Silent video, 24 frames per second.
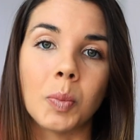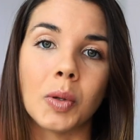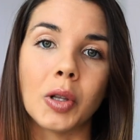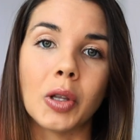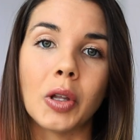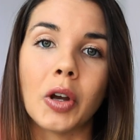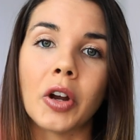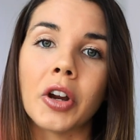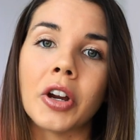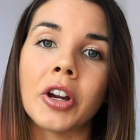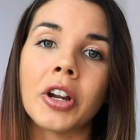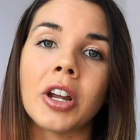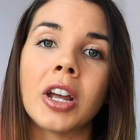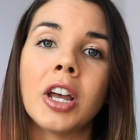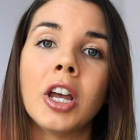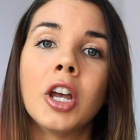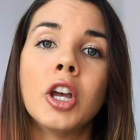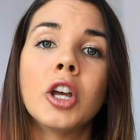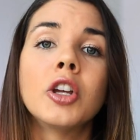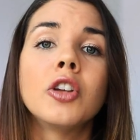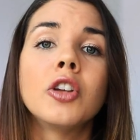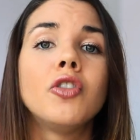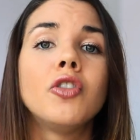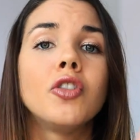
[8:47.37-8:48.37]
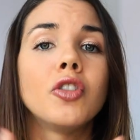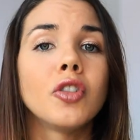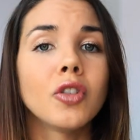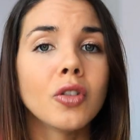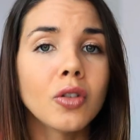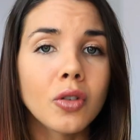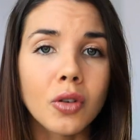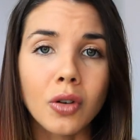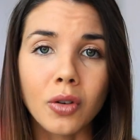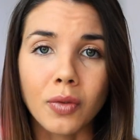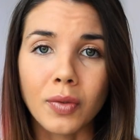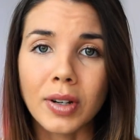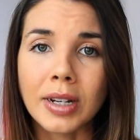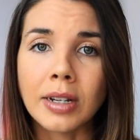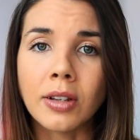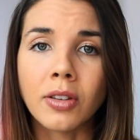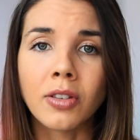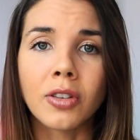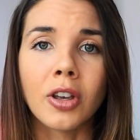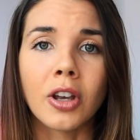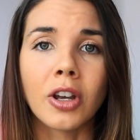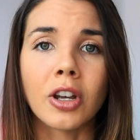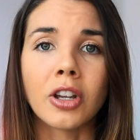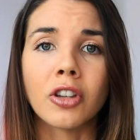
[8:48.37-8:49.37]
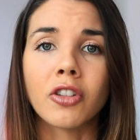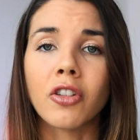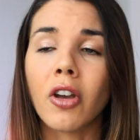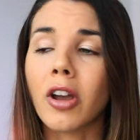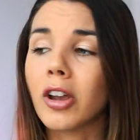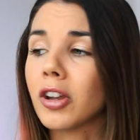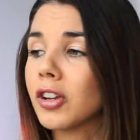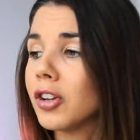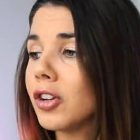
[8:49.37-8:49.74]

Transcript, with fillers: below do your research.